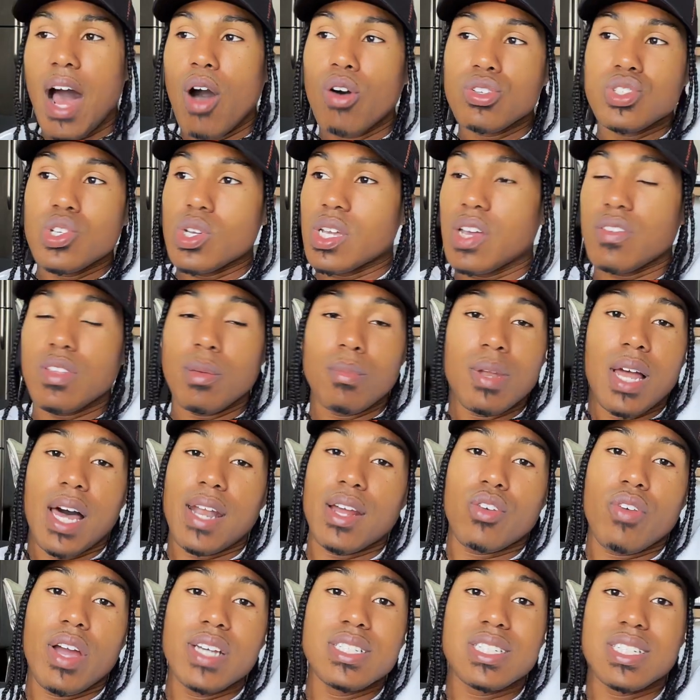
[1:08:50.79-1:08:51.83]
and again, I
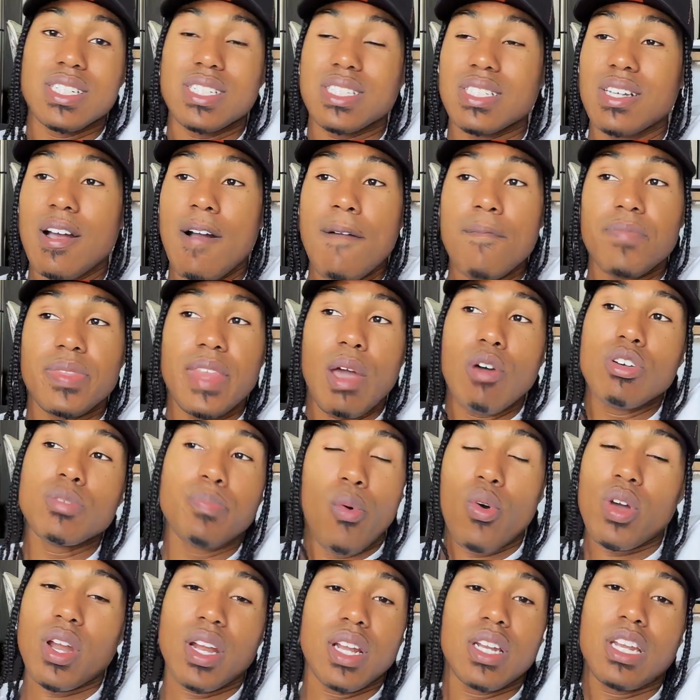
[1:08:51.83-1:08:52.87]
also give them a lot of grace
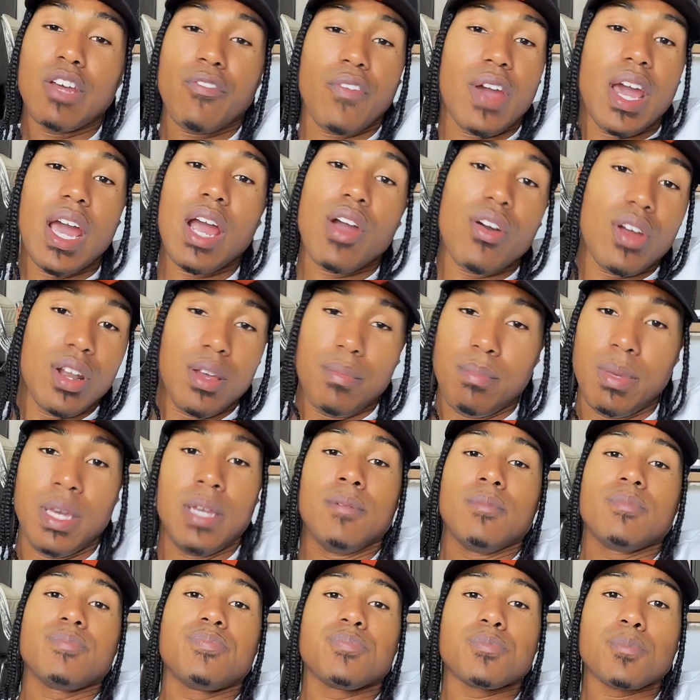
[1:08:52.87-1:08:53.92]
because they was born in a
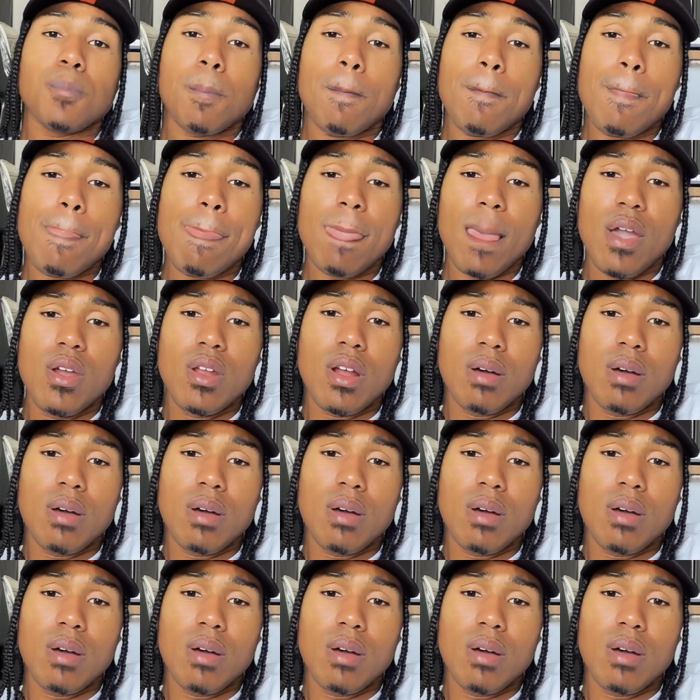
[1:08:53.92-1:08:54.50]
different era than me.